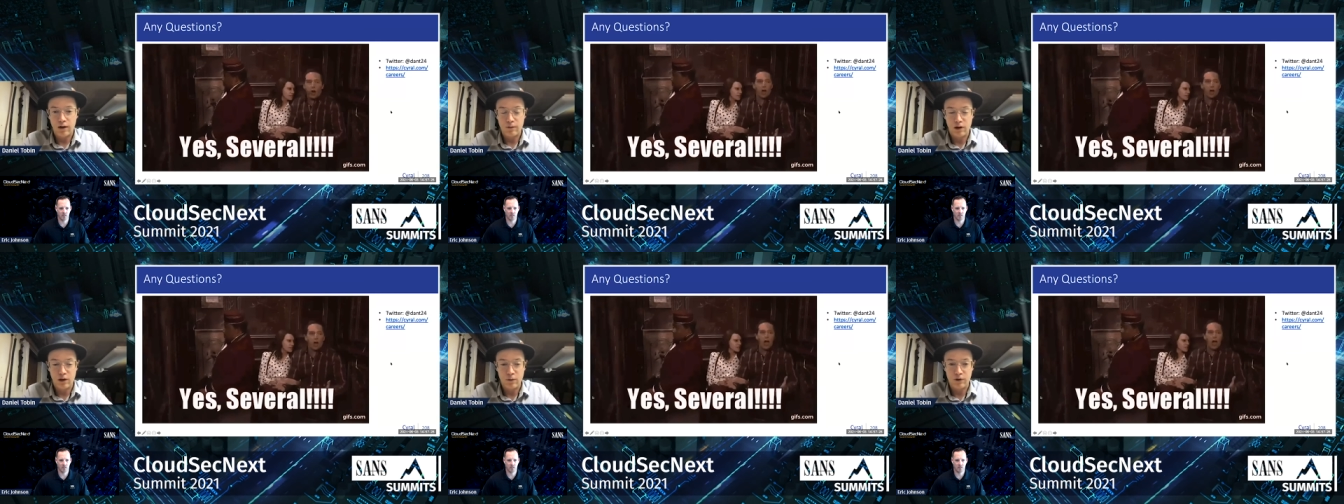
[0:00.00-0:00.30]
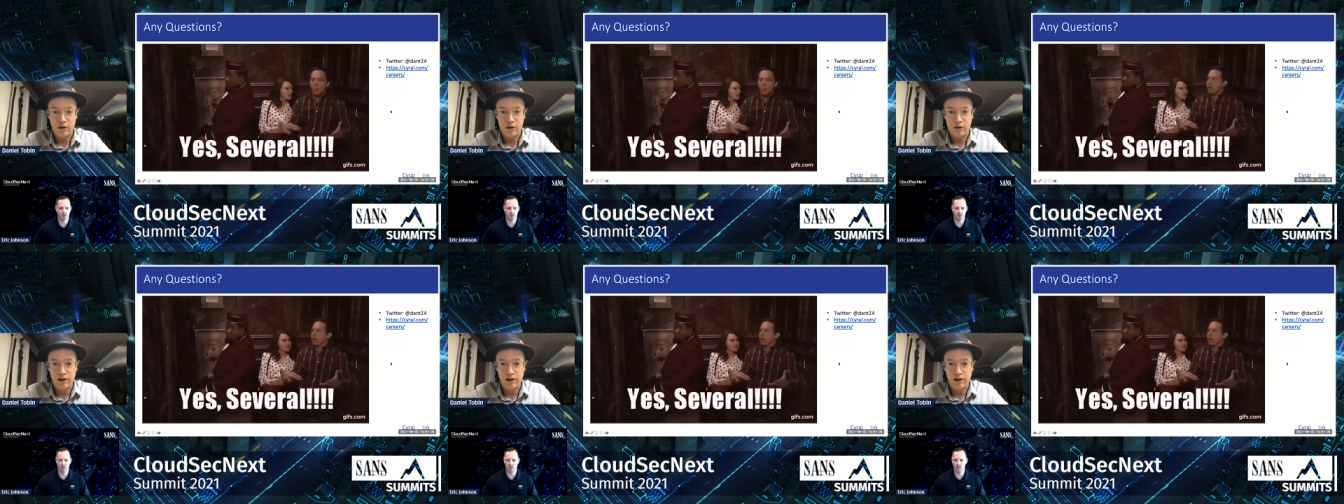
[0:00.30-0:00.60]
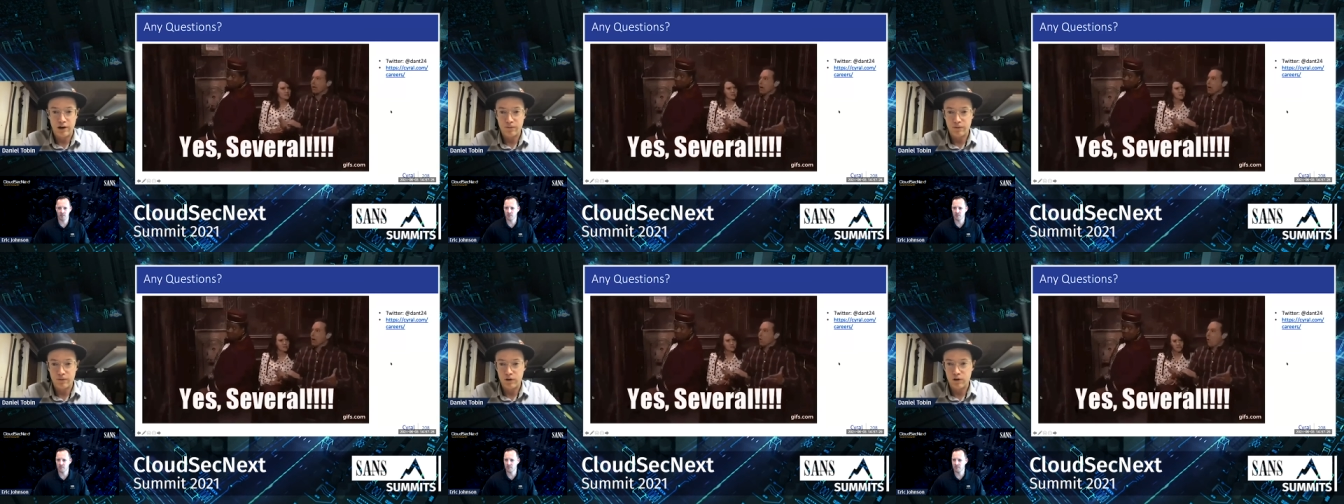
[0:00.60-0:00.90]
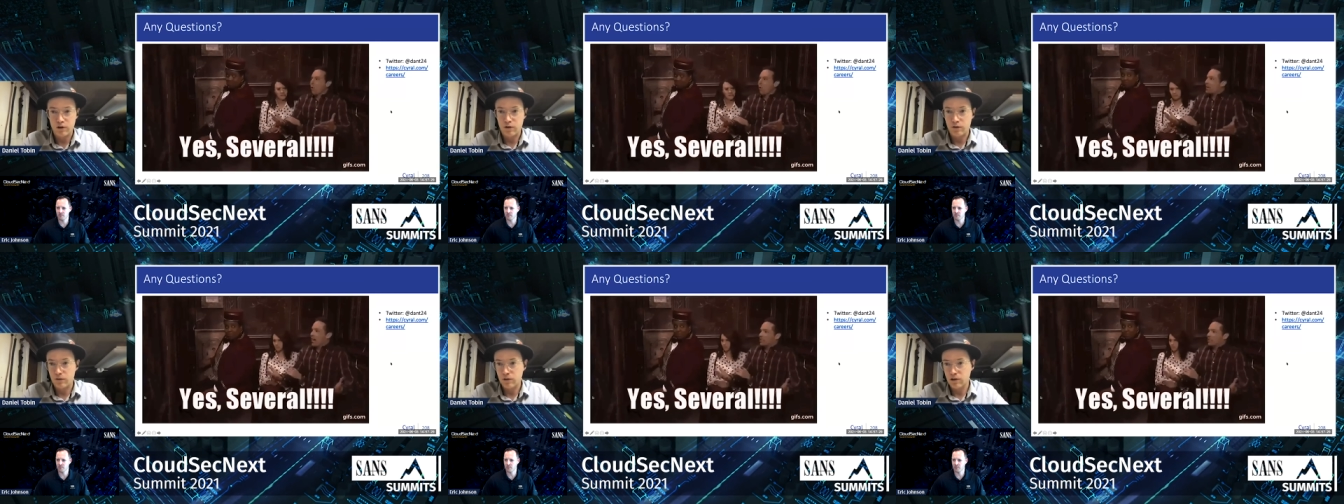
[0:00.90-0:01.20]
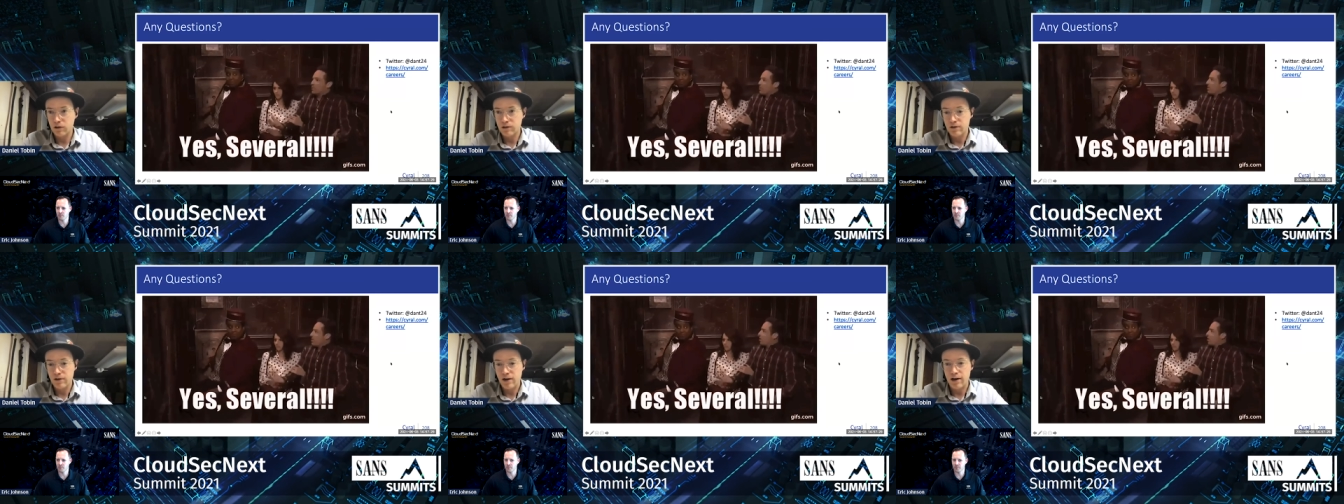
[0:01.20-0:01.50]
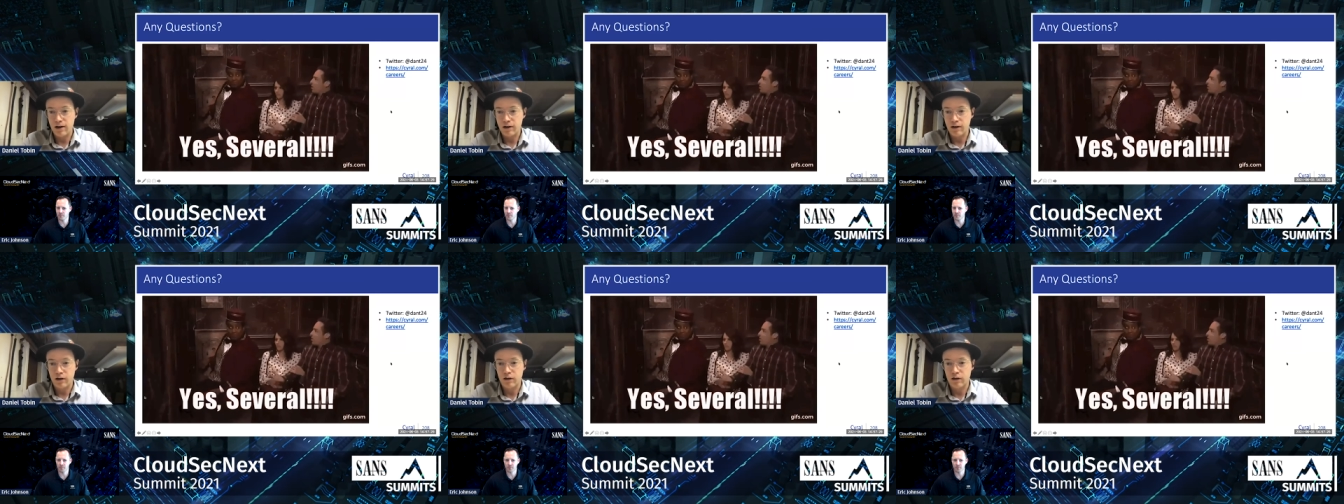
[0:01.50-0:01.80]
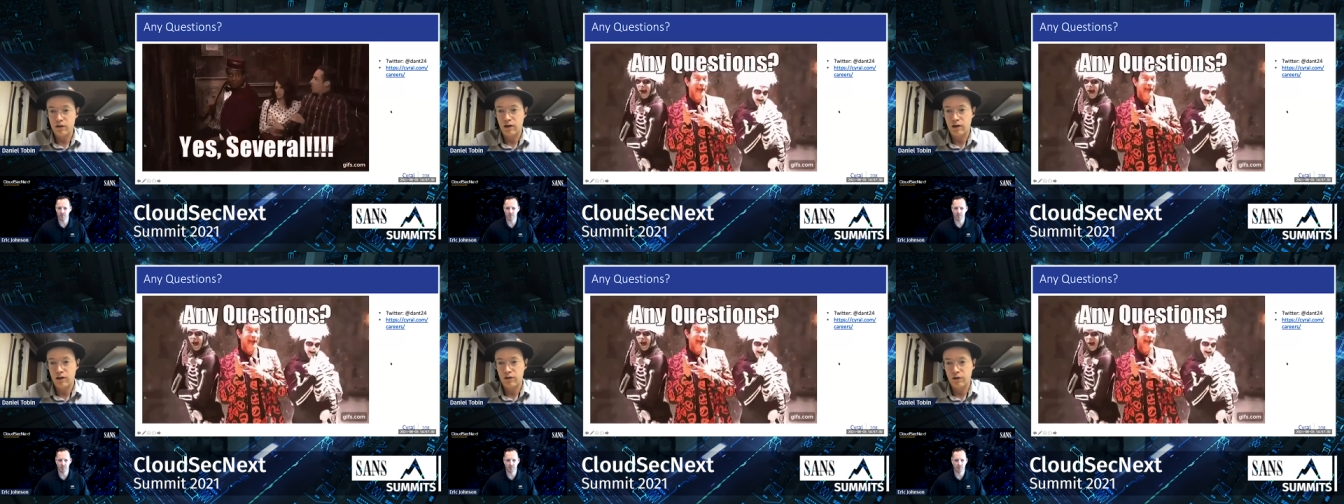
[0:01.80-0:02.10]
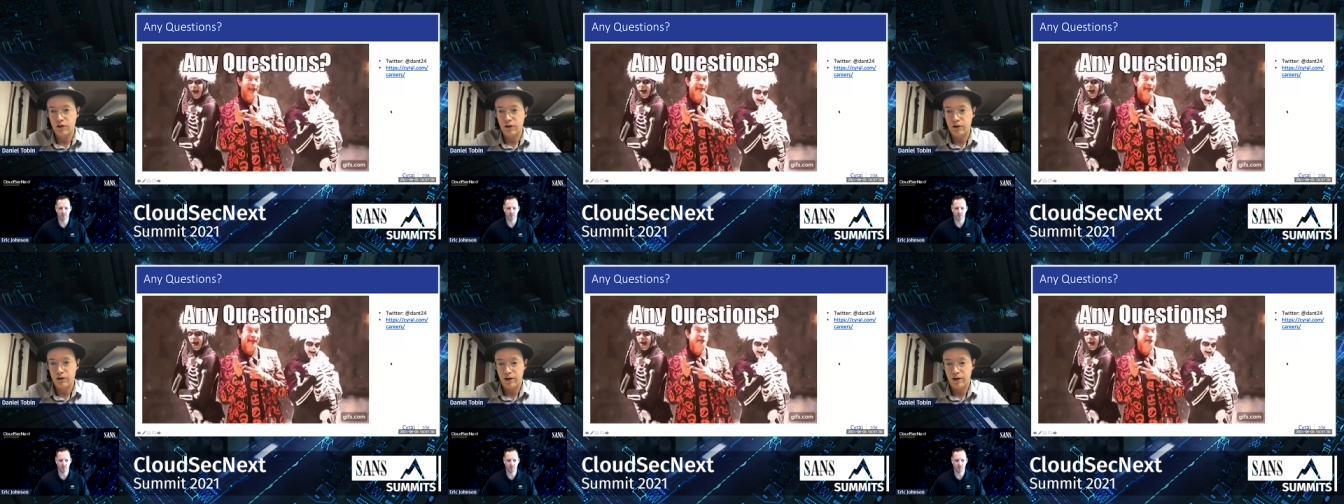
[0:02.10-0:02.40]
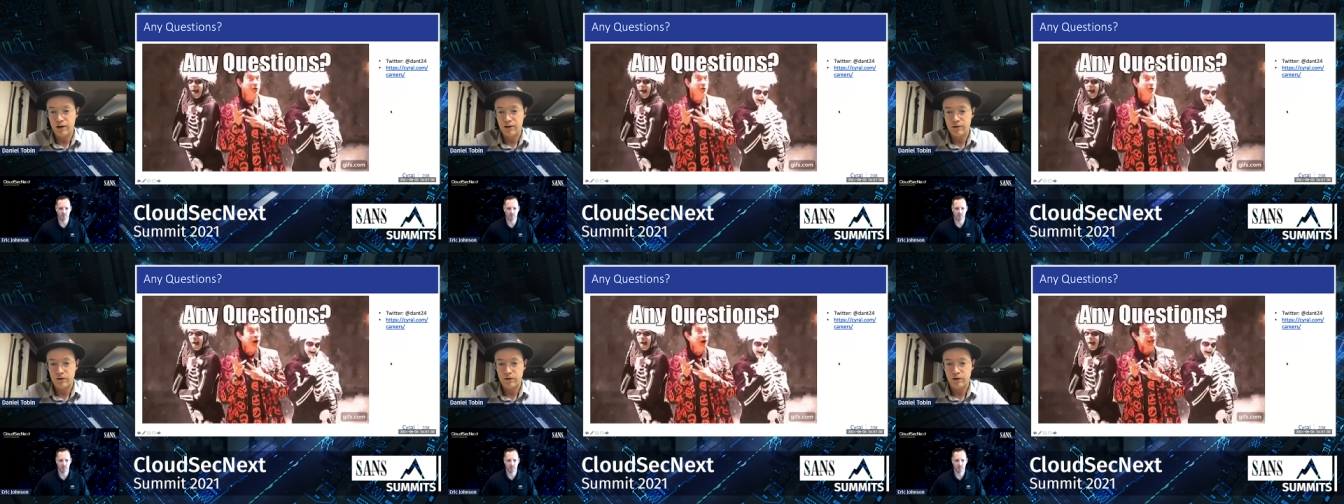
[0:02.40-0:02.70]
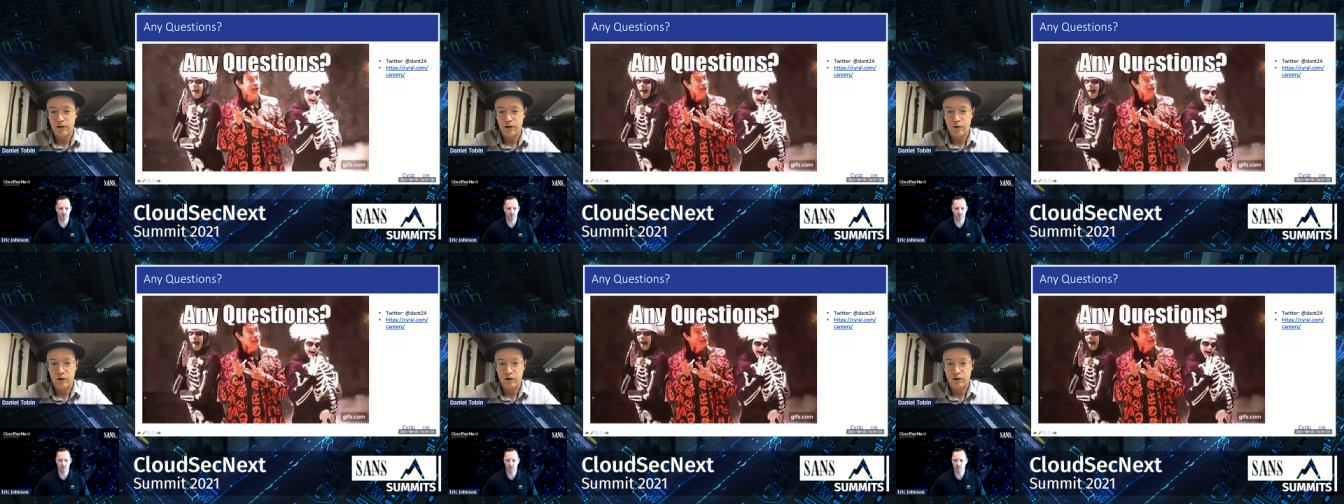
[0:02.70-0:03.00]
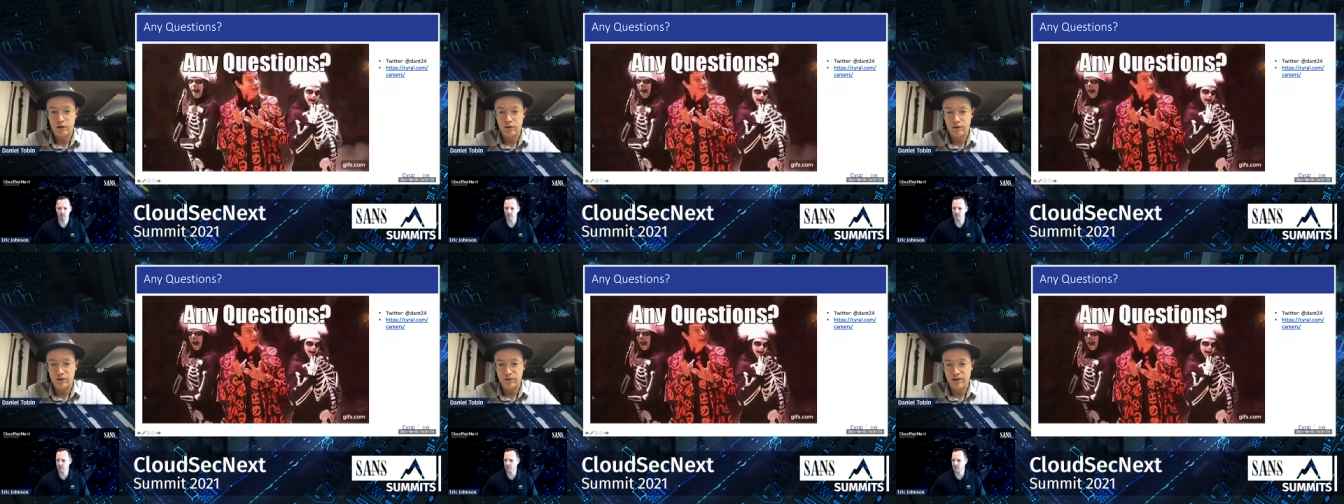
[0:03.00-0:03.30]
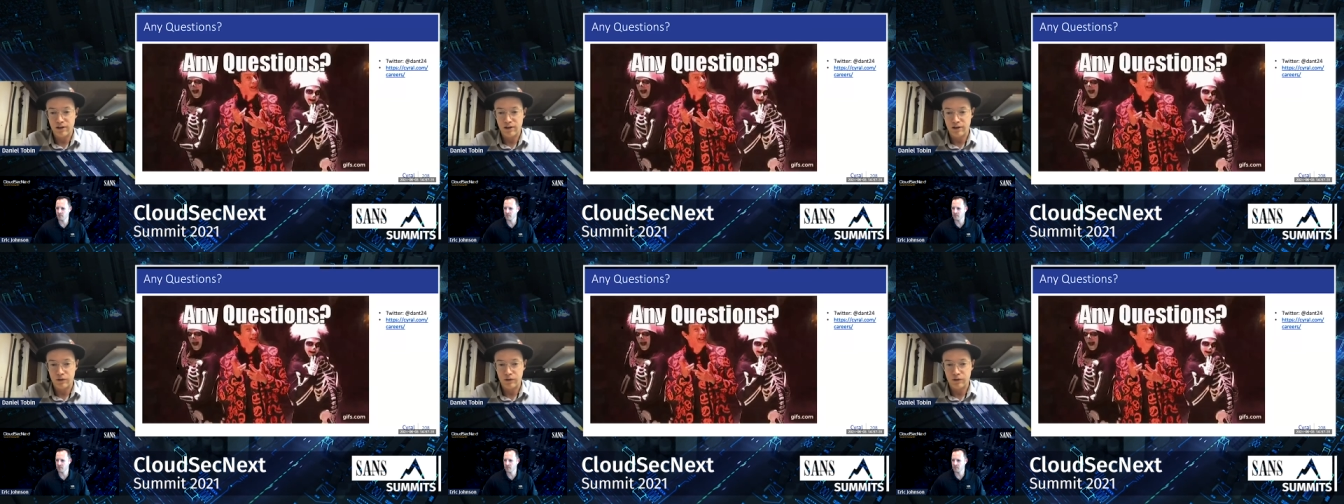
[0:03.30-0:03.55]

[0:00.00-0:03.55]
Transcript: I'll be around for Slack and, and here to answer any questions that